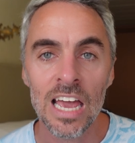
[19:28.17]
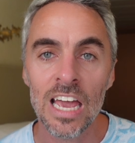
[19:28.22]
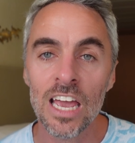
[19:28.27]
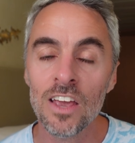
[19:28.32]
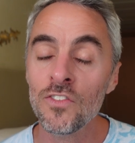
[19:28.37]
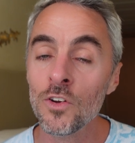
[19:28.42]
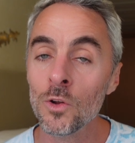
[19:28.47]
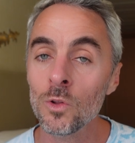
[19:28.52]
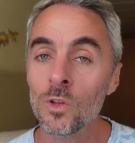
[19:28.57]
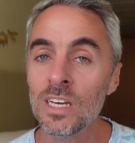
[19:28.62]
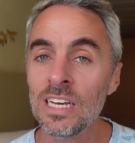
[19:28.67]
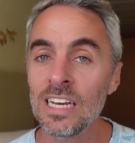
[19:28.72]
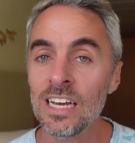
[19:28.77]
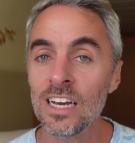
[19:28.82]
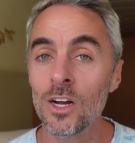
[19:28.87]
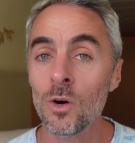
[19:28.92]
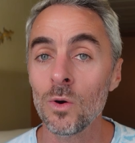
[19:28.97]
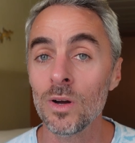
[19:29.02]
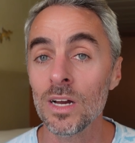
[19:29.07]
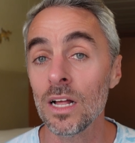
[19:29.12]
If you're looking
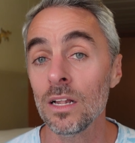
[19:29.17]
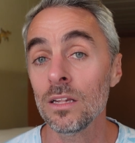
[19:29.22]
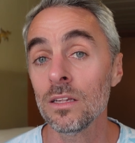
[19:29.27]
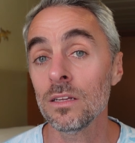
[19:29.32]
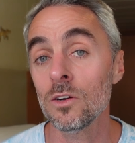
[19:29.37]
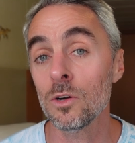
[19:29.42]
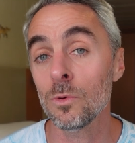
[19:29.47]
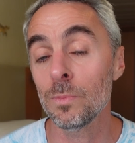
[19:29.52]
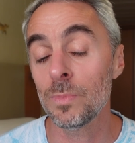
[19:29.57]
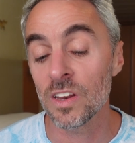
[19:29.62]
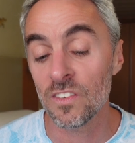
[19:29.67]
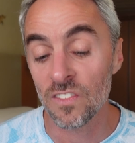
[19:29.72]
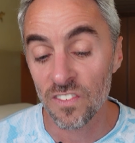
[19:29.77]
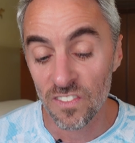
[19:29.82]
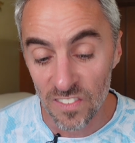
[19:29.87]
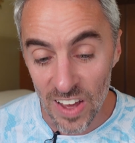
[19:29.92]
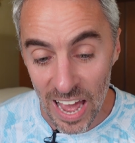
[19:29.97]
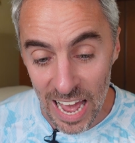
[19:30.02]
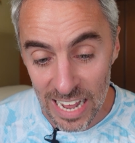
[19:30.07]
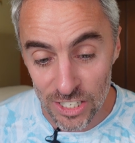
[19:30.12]
at going a little bit
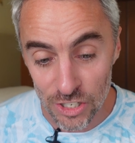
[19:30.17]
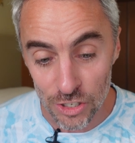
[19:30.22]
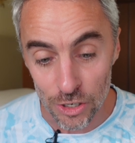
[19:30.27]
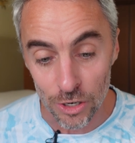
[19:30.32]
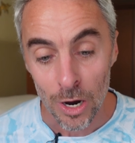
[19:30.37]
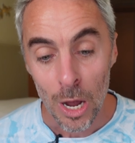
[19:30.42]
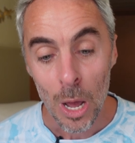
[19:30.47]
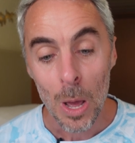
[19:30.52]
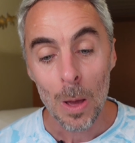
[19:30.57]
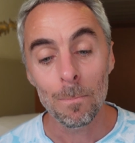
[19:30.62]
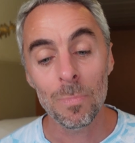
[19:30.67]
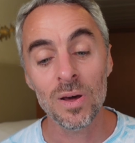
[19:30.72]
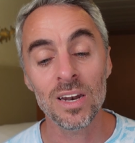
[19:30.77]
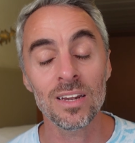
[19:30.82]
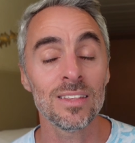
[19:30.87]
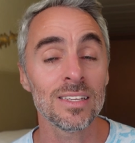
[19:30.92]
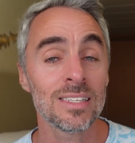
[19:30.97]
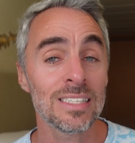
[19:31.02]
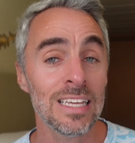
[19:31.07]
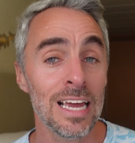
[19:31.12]
faster, but
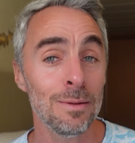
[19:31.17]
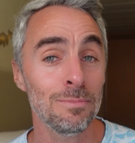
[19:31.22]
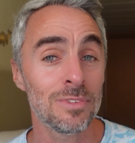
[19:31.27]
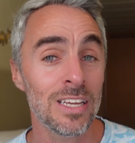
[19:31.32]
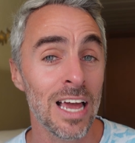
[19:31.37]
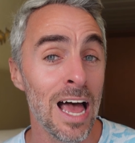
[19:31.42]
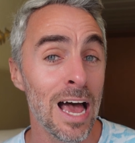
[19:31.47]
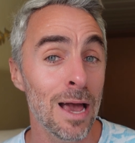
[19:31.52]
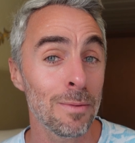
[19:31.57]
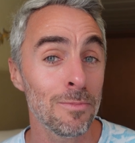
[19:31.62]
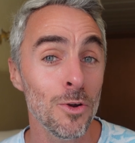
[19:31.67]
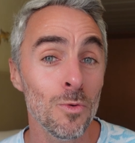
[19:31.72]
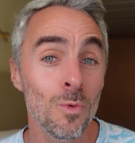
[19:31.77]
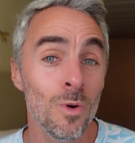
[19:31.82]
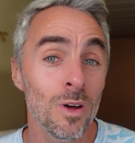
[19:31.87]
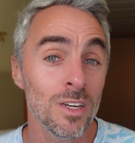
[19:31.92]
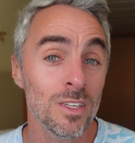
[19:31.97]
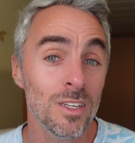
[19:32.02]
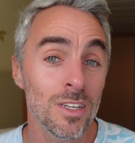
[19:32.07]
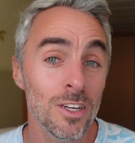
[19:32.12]
at the same time you're
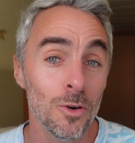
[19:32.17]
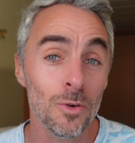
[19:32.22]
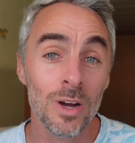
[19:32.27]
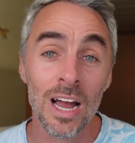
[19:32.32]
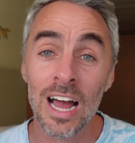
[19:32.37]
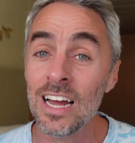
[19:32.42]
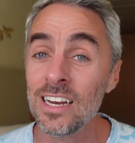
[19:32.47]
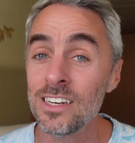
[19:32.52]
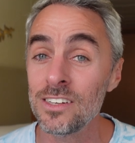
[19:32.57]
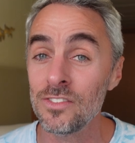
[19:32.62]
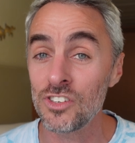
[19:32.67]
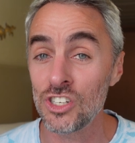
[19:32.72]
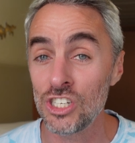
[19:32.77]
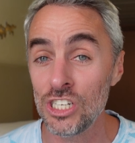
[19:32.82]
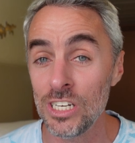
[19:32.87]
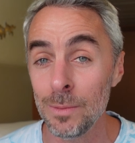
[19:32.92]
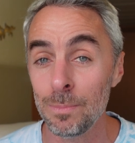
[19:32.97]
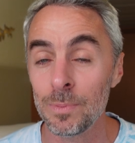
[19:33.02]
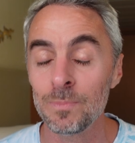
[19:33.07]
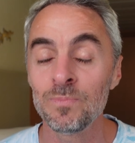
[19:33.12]
wanting to go kind of
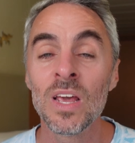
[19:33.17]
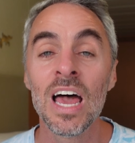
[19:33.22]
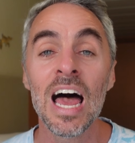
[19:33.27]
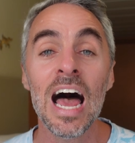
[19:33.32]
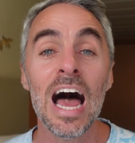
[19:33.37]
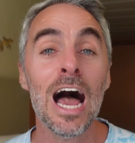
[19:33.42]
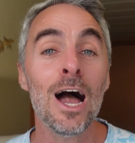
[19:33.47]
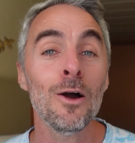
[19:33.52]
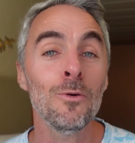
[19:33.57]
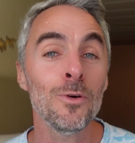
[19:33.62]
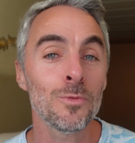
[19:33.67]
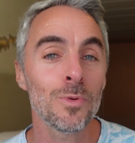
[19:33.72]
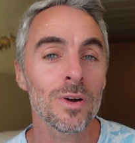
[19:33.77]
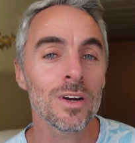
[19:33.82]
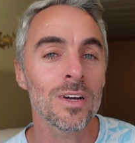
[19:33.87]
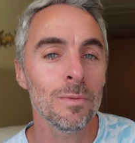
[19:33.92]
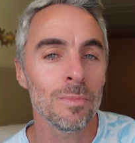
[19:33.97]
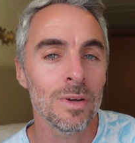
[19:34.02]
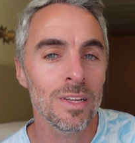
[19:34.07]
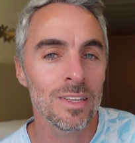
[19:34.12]
cheap, I would
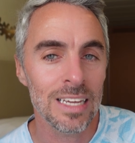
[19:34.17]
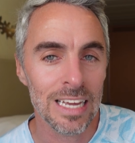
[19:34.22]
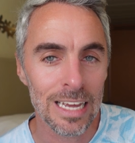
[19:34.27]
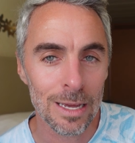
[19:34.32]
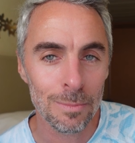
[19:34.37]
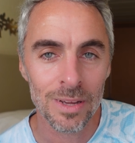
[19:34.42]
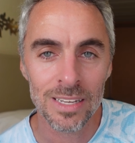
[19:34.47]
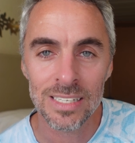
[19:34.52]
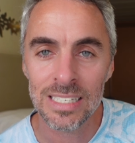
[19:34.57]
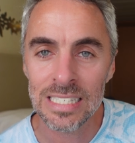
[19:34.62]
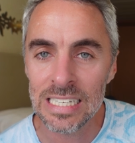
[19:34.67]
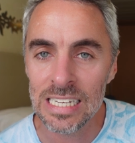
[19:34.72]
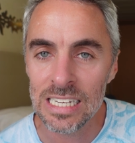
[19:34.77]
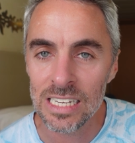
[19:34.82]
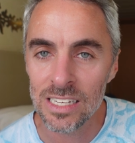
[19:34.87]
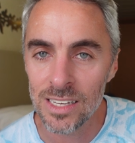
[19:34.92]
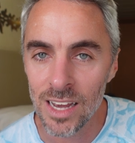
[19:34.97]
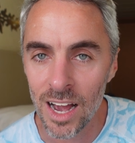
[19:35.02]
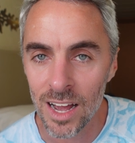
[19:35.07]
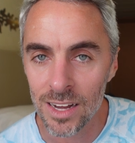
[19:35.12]
recommend the MSC
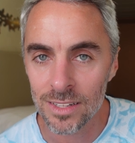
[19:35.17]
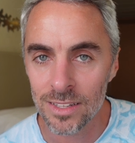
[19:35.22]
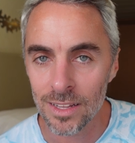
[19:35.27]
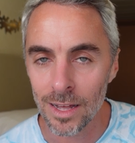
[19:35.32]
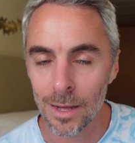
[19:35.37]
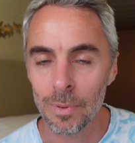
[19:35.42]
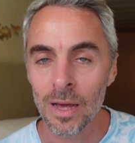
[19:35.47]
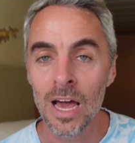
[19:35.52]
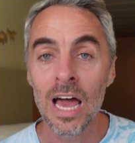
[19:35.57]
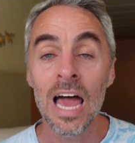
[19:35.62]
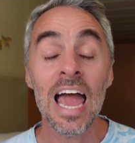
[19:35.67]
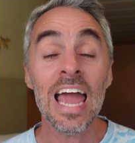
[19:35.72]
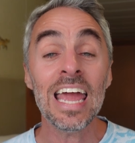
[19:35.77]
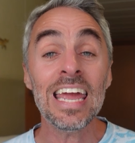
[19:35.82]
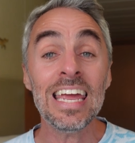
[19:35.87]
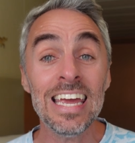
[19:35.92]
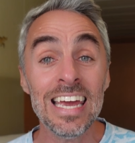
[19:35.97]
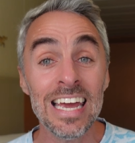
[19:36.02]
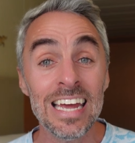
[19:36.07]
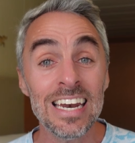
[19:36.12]
Yacht Club
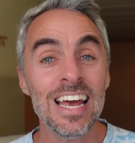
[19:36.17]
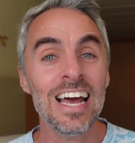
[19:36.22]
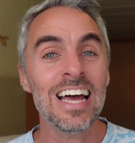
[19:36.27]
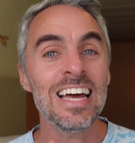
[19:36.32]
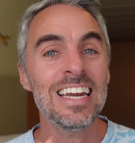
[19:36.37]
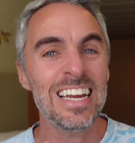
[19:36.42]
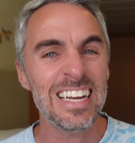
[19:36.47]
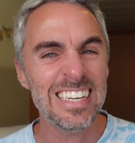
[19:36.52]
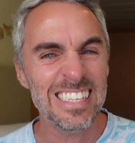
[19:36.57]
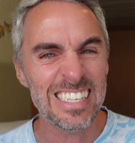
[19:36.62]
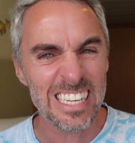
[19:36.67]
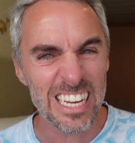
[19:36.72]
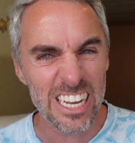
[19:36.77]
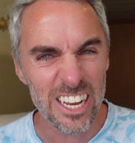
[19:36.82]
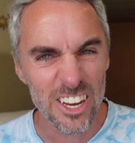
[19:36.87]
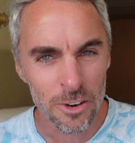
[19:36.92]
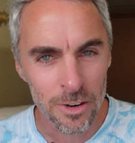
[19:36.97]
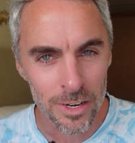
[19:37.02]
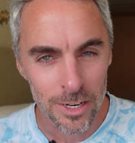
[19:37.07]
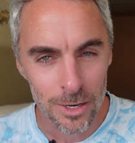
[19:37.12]
in an
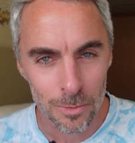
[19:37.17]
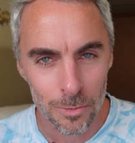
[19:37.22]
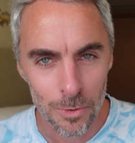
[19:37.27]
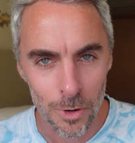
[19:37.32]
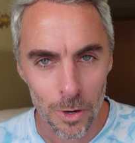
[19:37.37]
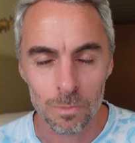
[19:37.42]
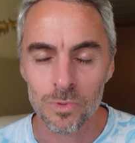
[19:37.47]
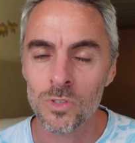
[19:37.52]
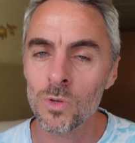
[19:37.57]
interior room.